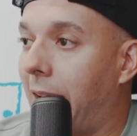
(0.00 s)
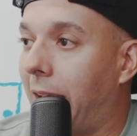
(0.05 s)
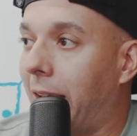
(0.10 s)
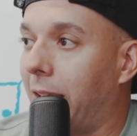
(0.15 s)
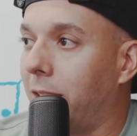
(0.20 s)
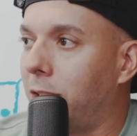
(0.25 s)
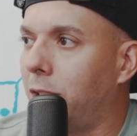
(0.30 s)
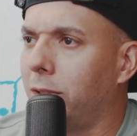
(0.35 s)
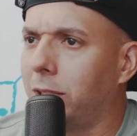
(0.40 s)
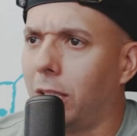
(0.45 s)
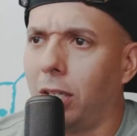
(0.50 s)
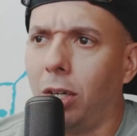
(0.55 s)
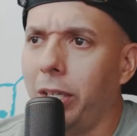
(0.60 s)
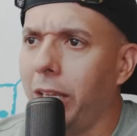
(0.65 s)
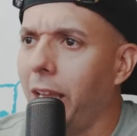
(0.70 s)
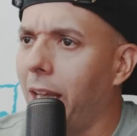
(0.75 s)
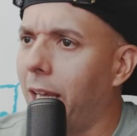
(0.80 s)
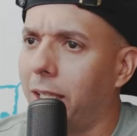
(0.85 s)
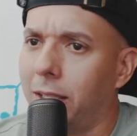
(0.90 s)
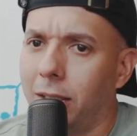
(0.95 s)
And she was like, "Oh
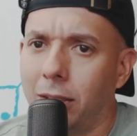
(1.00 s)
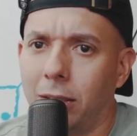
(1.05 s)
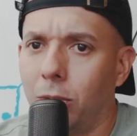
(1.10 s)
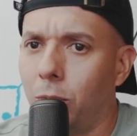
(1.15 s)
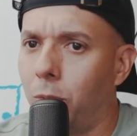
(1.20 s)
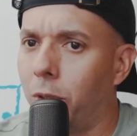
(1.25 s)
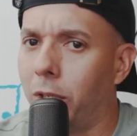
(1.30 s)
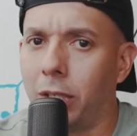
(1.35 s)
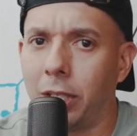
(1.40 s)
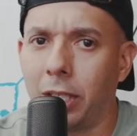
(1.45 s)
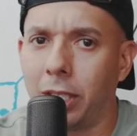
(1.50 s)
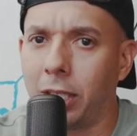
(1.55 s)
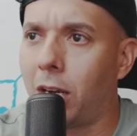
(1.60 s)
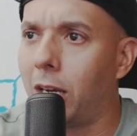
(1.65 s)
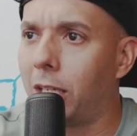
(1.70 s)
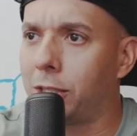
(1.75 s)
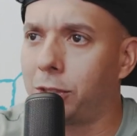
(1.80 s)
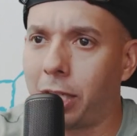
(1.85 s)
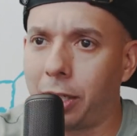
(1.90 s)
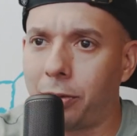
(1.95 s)
yeah, we're in
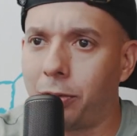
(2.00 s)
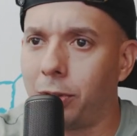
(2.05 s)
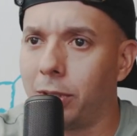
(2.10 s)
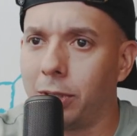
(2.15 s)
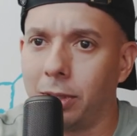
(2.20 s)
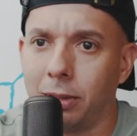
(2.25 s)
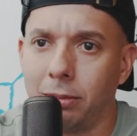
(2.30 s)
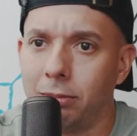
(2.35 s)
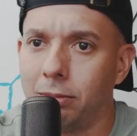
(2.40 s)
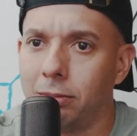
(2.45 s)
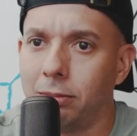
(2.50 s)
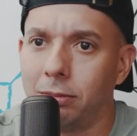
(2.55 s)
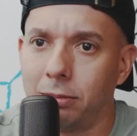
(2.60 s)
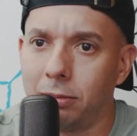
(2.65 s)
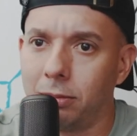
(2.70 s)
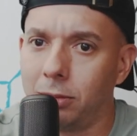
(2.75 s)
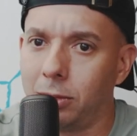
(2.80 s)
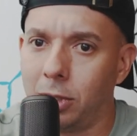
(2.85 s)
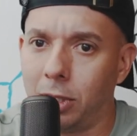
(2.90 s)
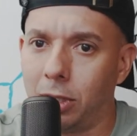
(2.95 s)
contract for,
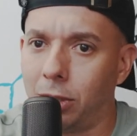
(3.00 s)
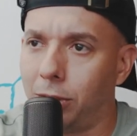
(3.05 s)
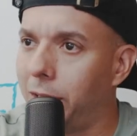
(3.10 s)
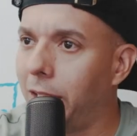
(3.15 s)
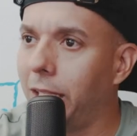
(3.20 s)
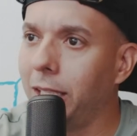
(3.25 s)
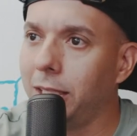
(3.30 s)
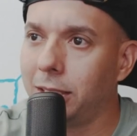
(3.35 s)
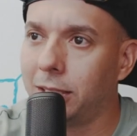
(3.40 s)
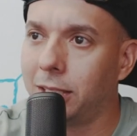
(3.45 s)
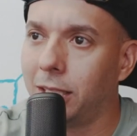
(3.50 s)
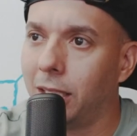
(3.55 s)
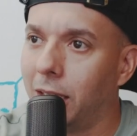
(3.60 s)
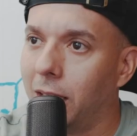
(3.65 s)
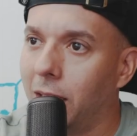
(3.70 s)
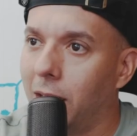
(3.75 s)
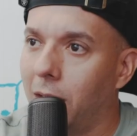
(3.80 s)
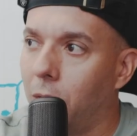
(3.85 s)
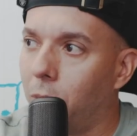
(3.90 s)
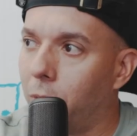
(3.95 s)
this.
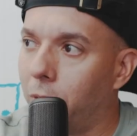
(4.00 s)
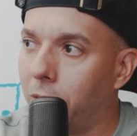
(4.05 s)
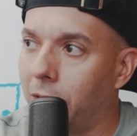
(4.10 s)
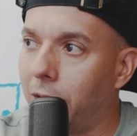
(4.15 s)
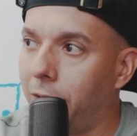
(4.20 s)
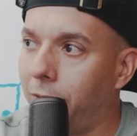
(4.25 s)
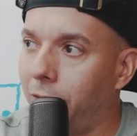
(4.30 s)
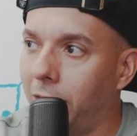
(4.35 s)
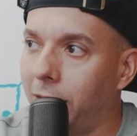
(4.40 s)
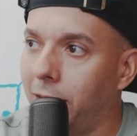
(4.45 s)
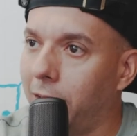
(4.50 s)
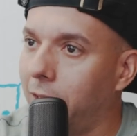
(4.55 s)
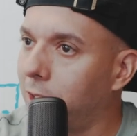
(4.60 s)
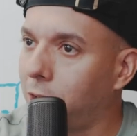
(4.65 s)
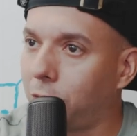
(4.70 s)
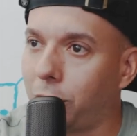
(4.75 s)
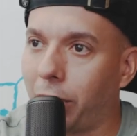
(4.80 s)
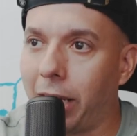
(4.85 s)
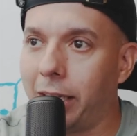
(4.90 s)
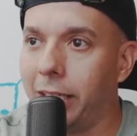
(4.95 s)
We're giving
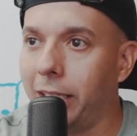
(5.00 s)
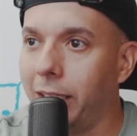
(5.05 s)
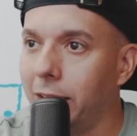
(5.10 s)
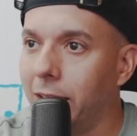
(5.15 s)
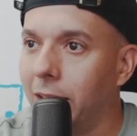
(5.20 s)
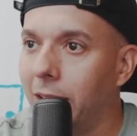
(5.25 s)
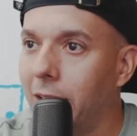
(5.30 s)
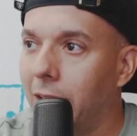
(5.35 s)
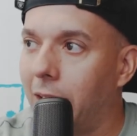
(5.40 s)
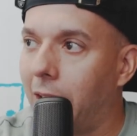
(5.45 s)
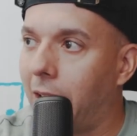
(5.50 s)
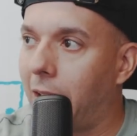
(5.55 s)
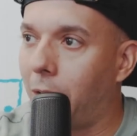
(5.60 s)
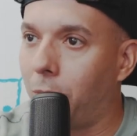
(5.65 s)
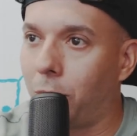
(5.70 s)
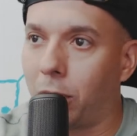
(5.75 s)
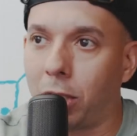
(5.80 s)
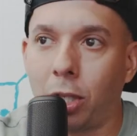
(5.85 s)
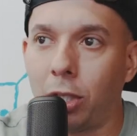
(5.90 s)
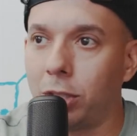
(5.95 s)
this credit,
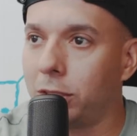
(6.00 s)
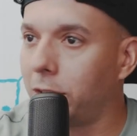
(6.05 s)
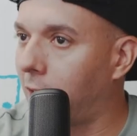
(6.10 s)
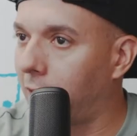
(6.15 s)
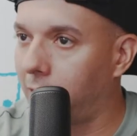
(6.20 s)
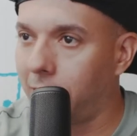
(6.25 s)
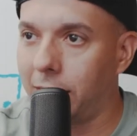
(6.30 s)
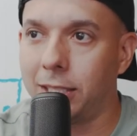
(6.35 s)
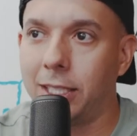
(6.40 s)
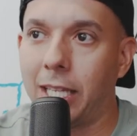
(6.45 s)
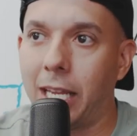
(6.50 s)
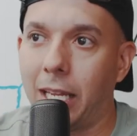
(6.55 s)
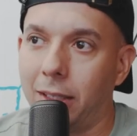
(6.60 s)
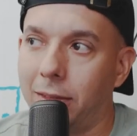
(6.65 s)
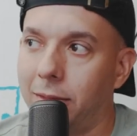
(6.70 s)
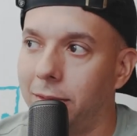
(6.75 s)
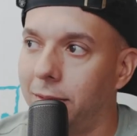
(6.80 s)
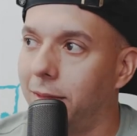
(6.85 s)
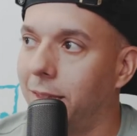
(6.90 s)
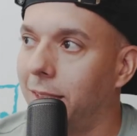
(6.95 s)
and we're closing on this
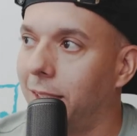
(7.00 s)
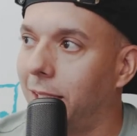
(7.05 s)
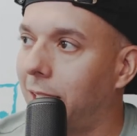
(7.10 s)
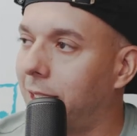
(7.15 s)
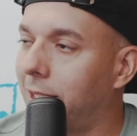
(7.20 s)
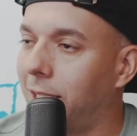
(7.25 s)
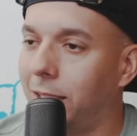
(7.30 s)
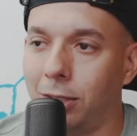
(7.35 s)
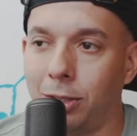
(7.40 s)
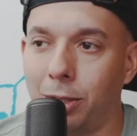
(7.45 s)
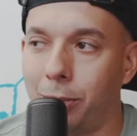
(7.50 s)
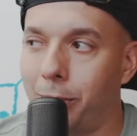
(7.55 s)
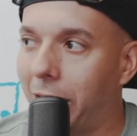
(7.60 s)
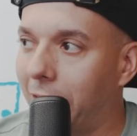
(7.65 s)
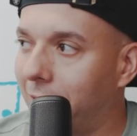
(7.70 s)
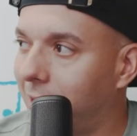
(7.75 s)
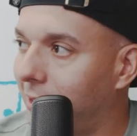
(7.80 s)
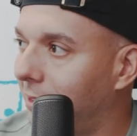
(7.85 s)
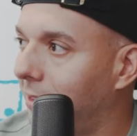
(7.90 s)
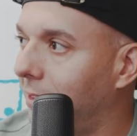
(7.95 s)
date." I said, "You're the
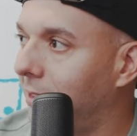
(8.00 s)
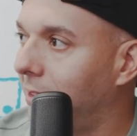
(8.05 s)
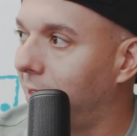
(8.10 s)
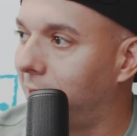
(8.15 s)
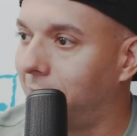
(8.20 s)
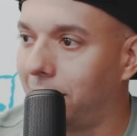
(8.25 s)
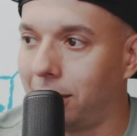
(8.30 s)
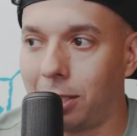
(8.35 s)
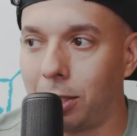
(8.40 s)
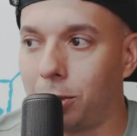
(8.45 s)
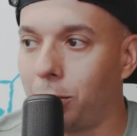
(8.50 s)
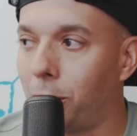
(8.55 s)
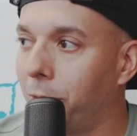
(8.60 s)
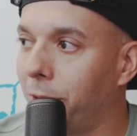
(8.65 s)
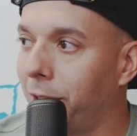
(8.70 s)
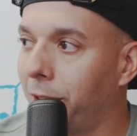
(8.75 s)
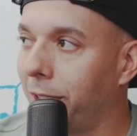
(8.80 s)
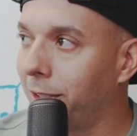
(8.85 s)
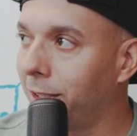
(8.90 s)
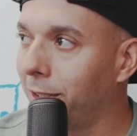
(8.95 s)
best." She says, "That's what
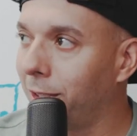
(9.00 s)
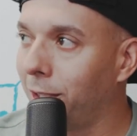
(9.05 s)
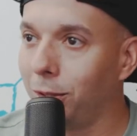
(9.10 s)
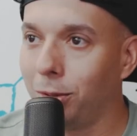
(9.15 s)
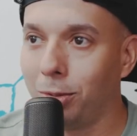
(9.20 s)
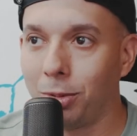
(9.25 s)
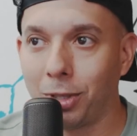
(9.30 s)
we're here to do.